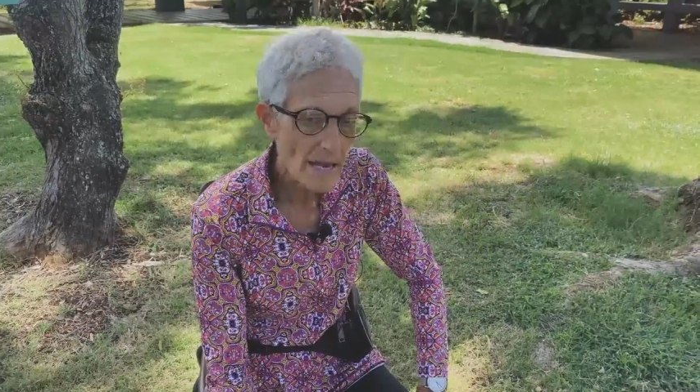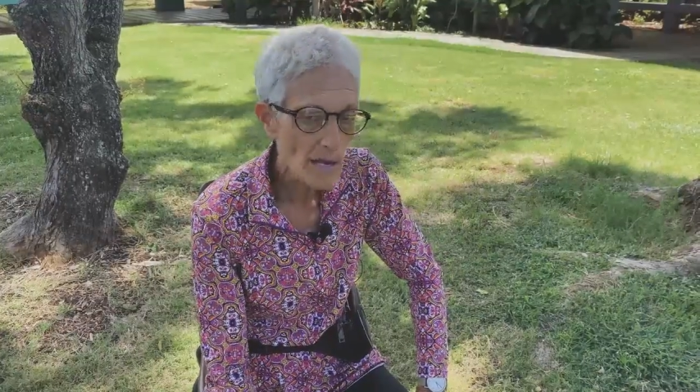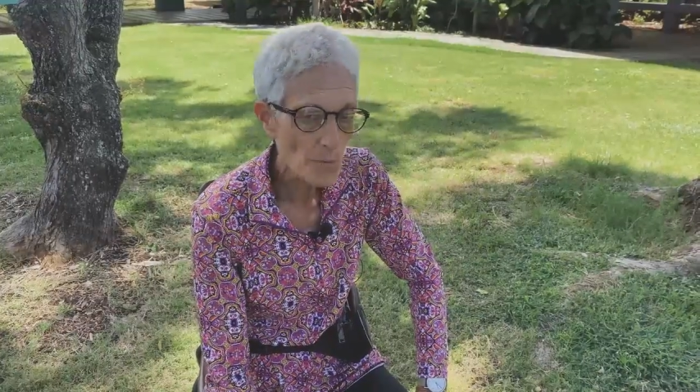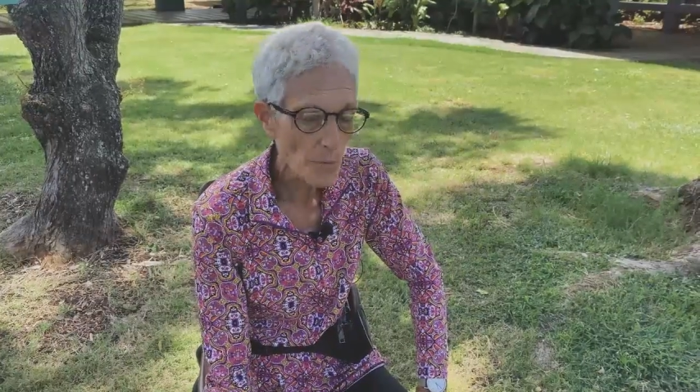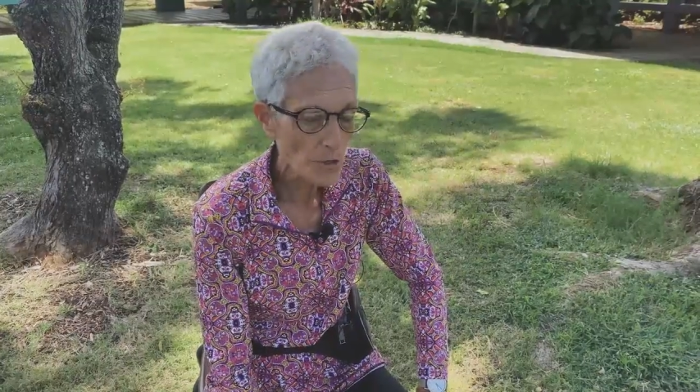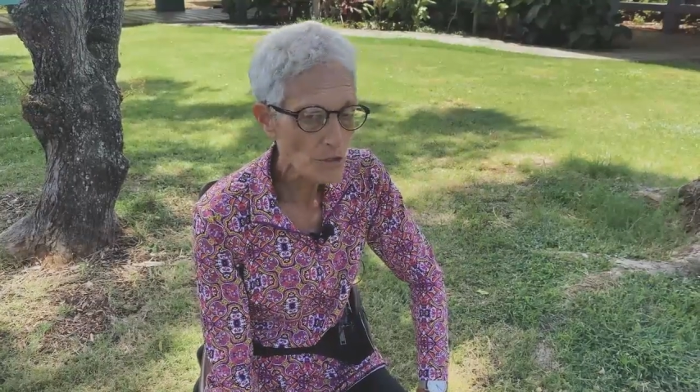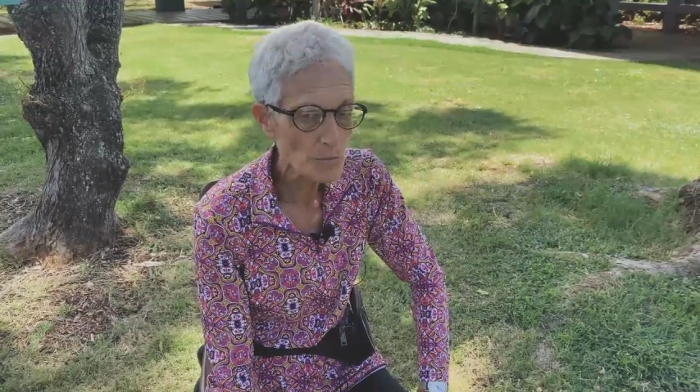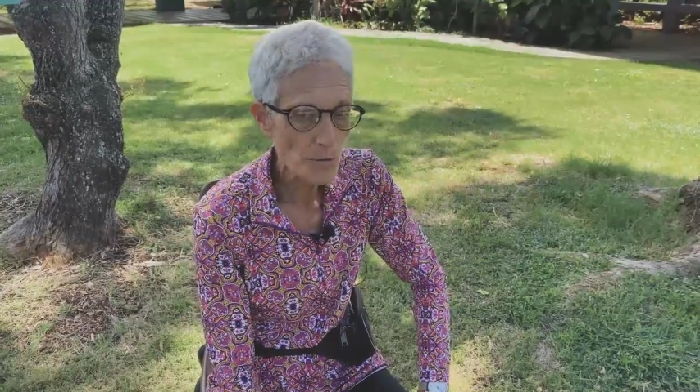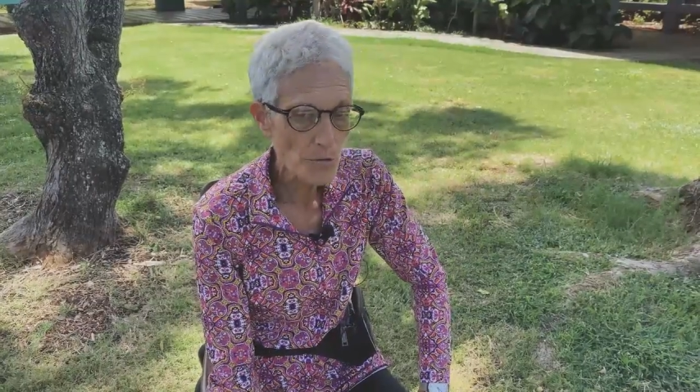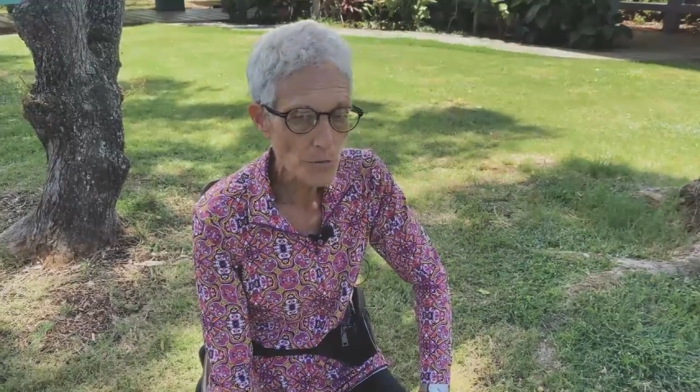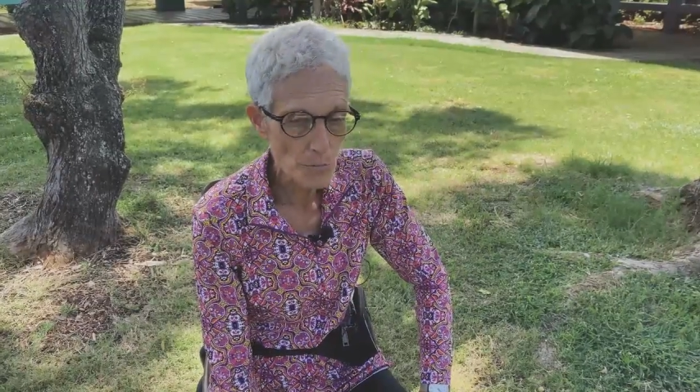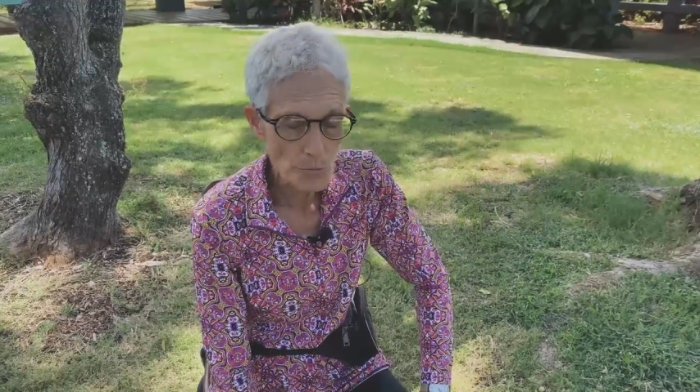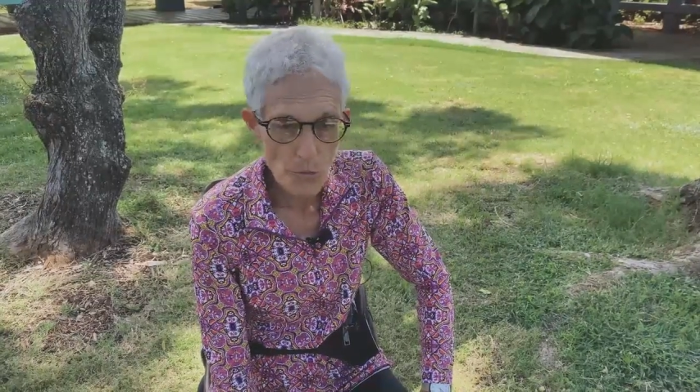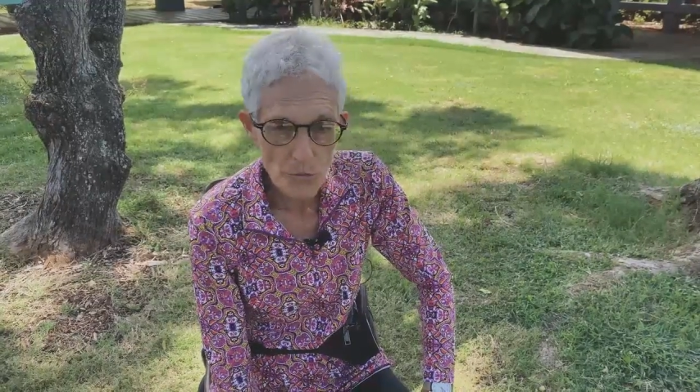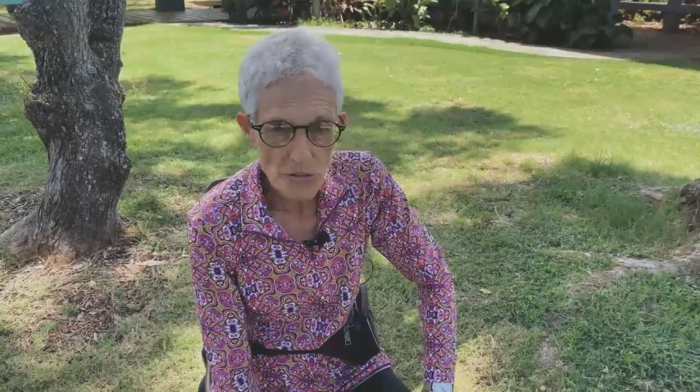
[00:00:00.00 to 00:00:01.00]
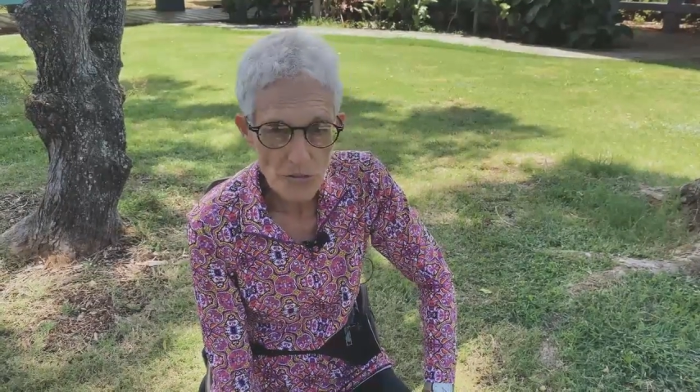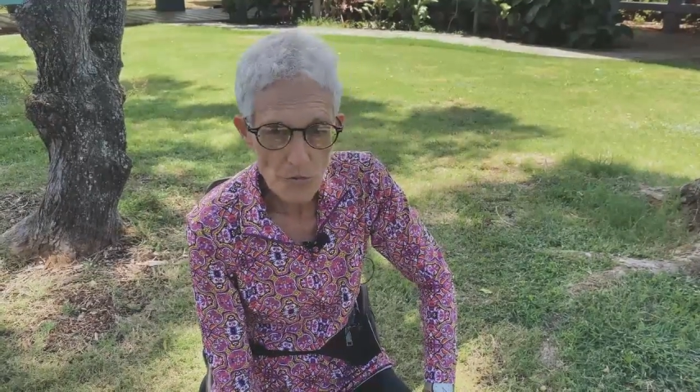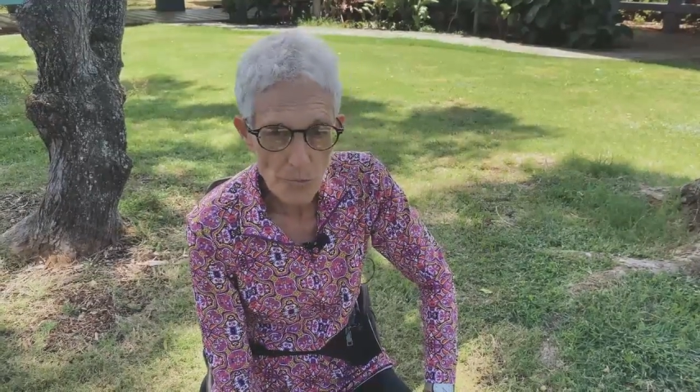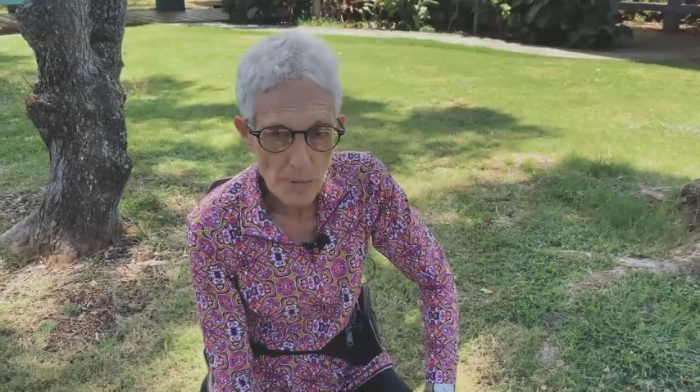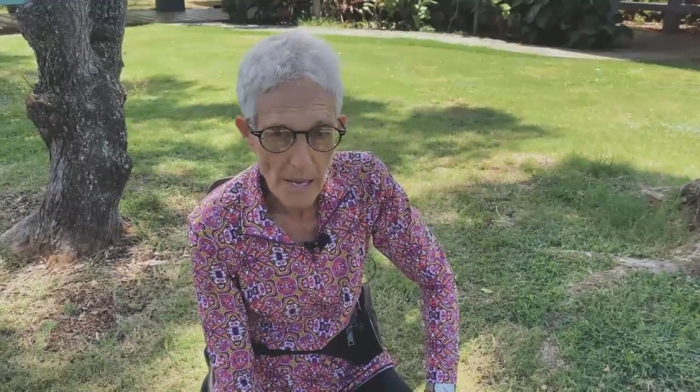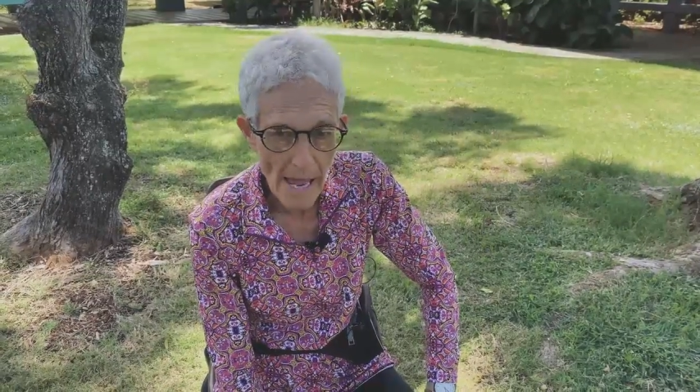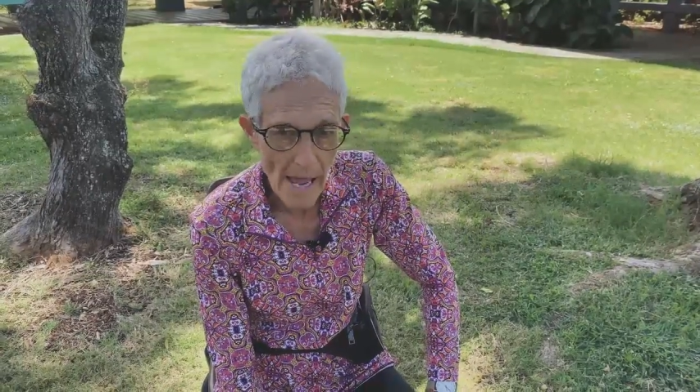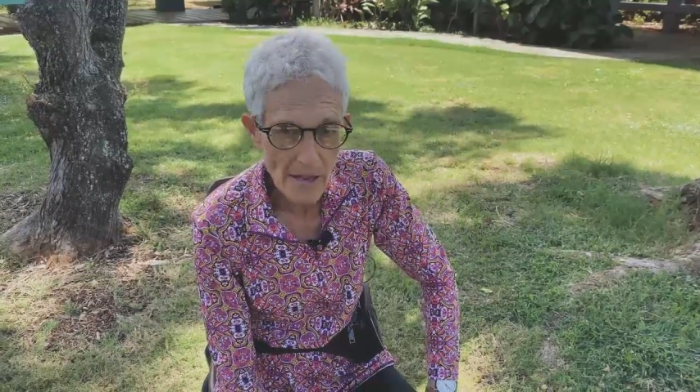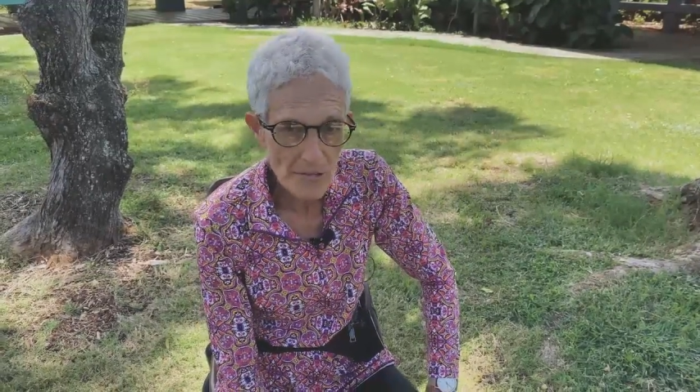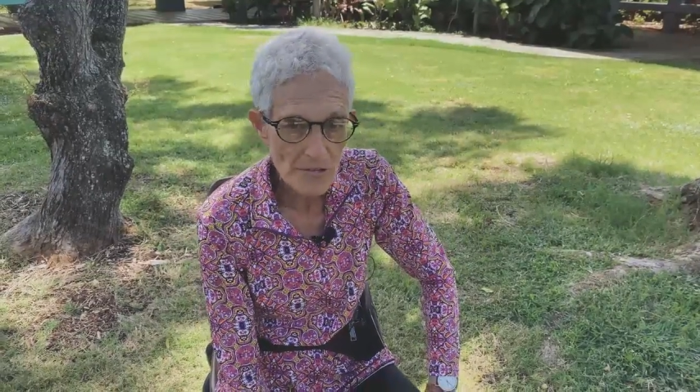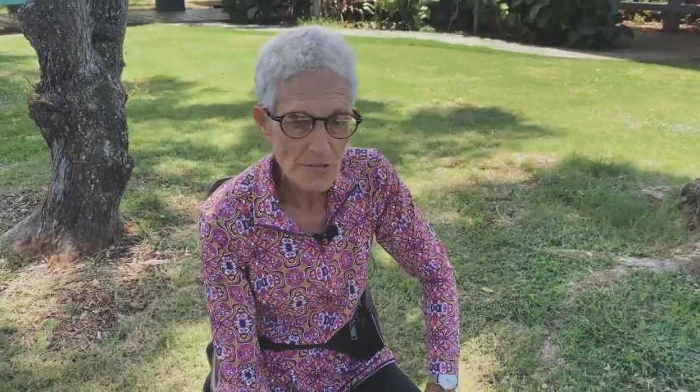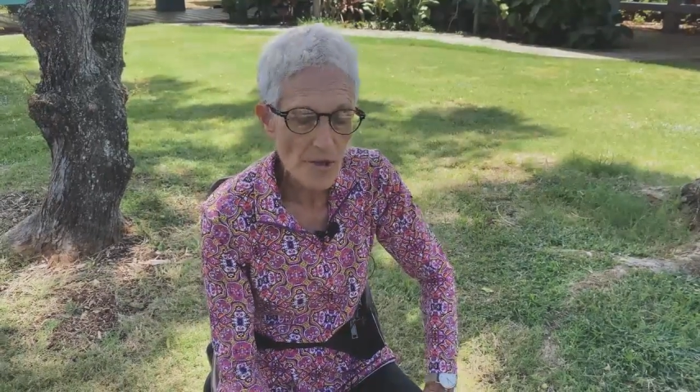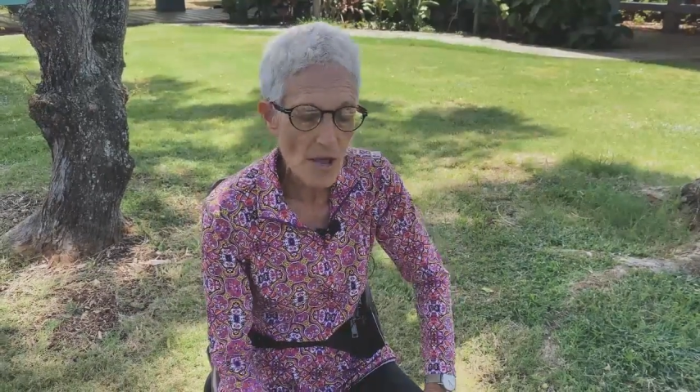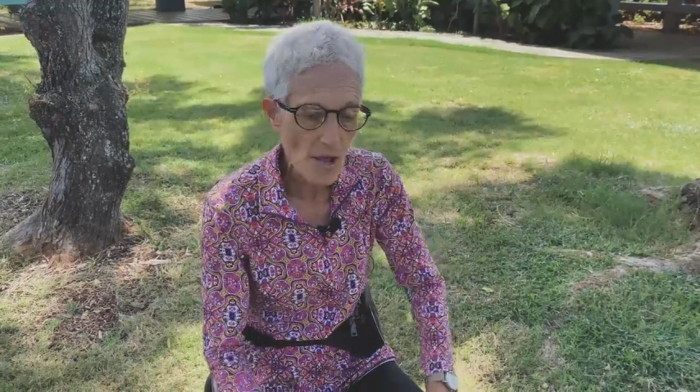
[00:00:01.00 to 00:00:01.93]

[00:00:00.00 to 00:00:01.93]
It works with the roots of plants,